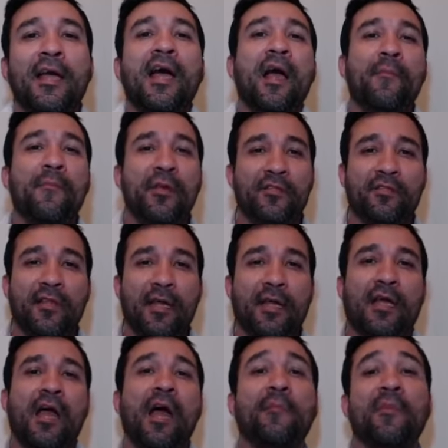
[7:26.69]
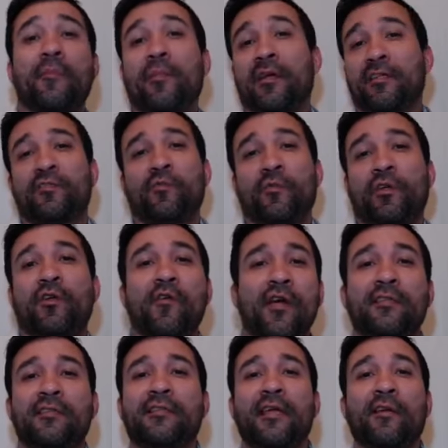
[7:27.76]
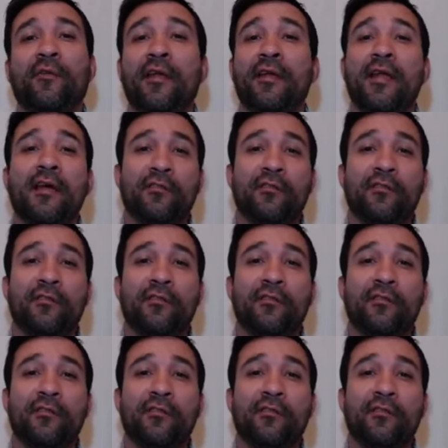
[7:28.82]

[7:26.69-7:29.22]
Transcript: I mentioned that comment, but I just want to go ahead and say it right now.